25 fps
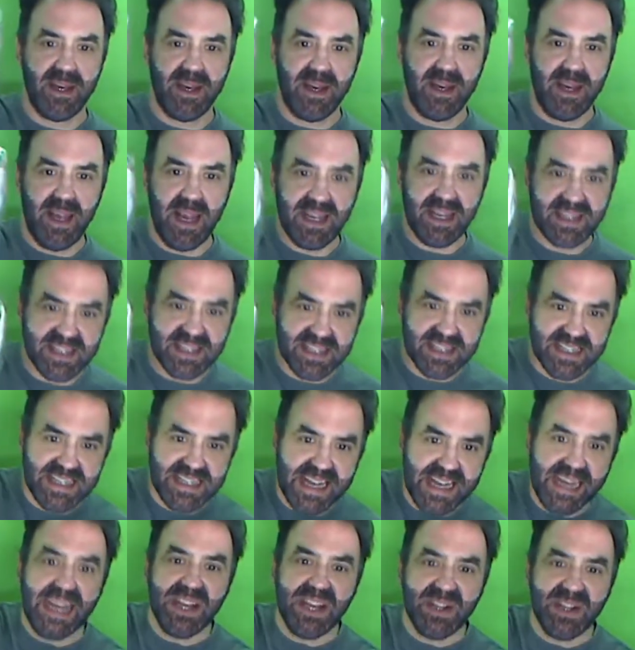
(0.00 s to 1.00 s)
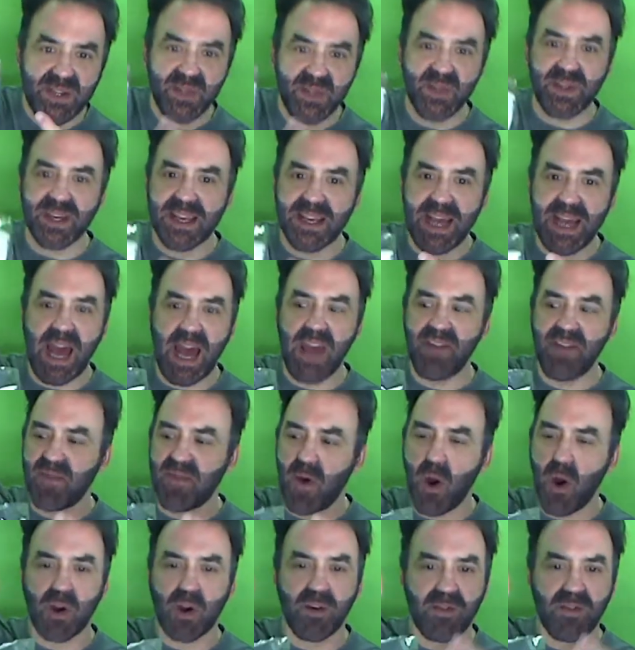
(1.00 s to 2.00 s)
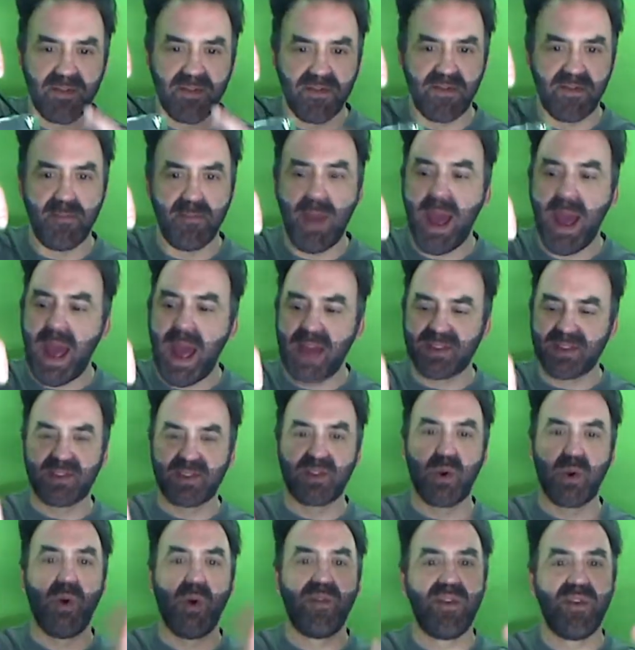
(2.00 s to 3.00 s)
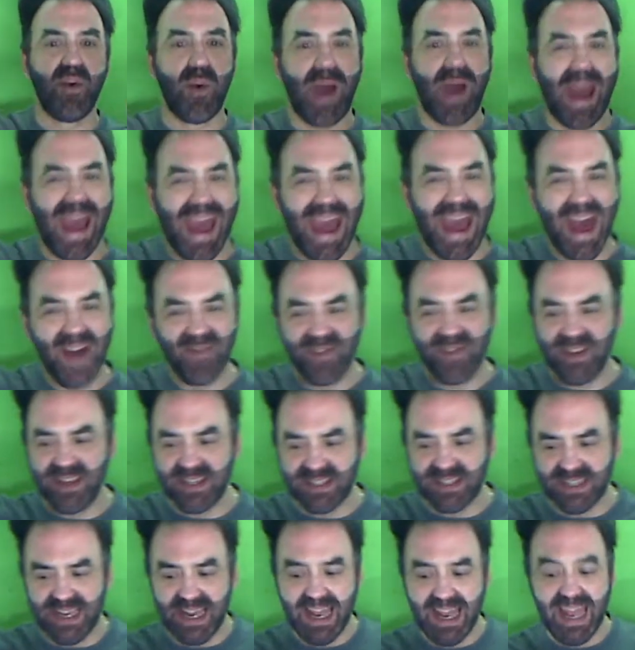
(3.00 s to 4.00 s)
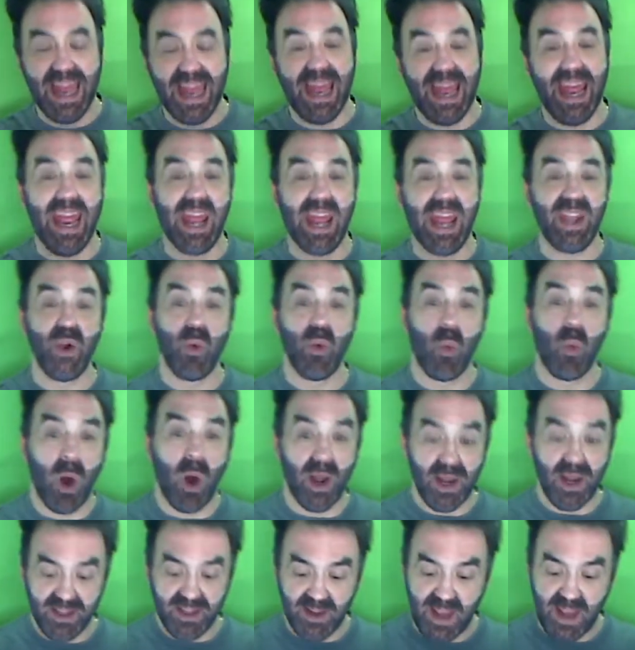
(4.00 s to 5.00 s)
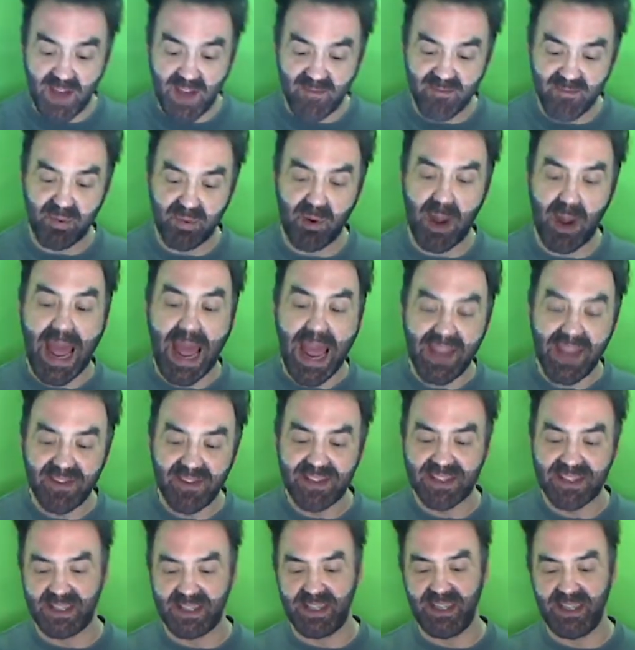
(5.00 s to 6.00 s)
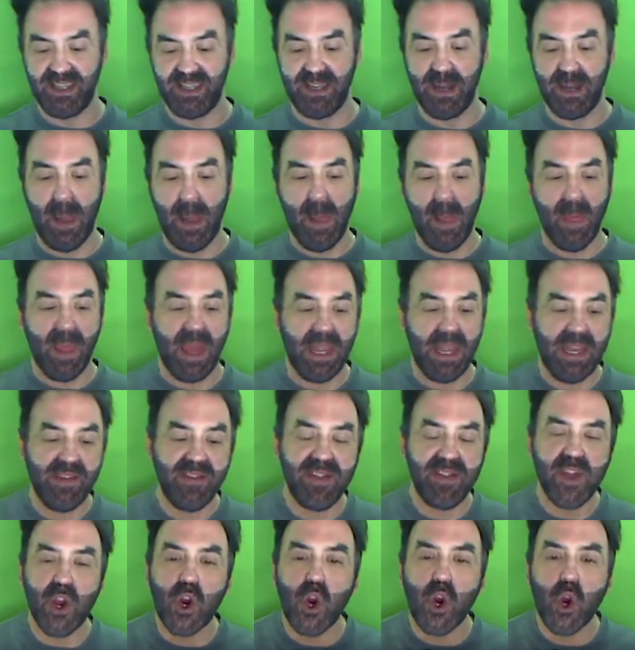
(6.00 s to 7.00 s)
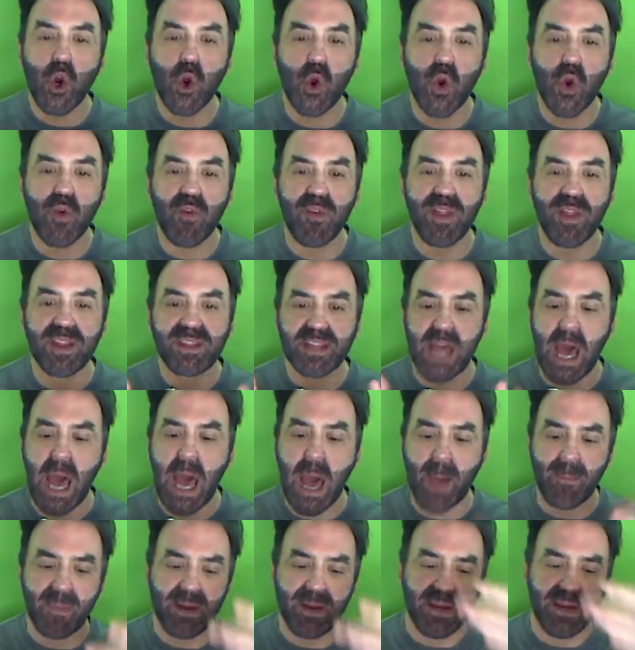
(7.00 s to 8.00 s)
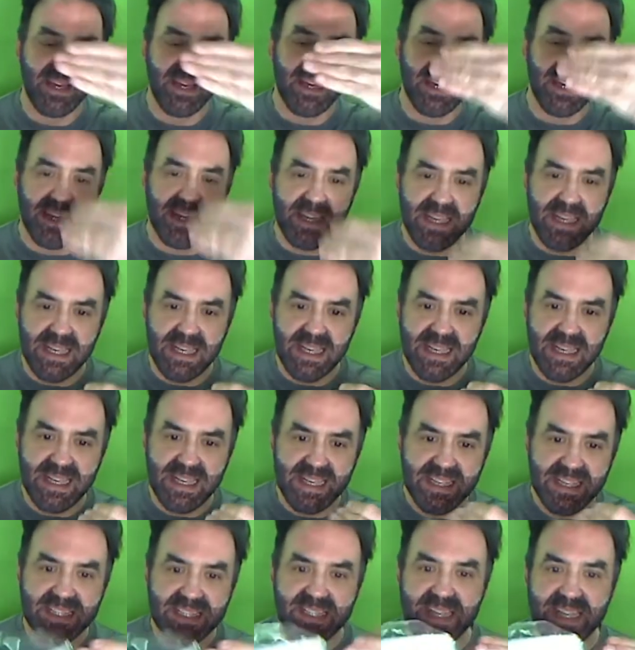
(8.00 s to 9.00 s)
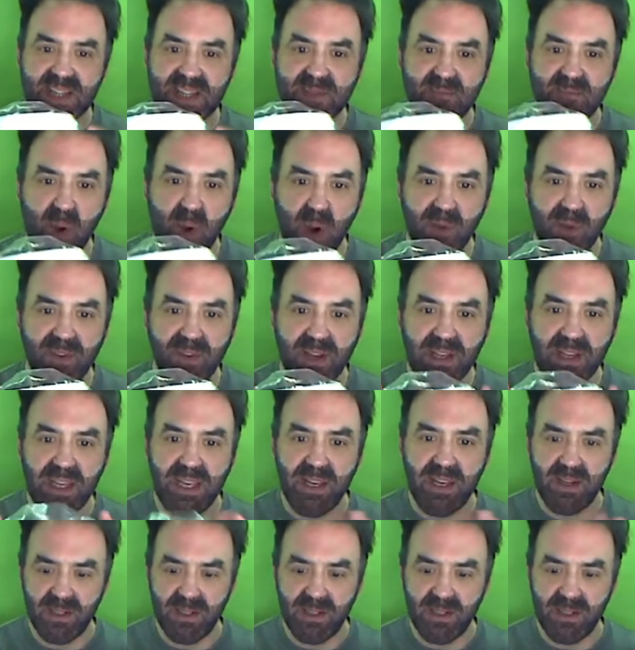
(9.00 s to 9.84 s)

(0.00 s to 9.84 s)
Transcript: It's sticking to the Guy Fawkes mask. So if you have this and you wanted to have privacy, and even the curve on the top sits perfectly.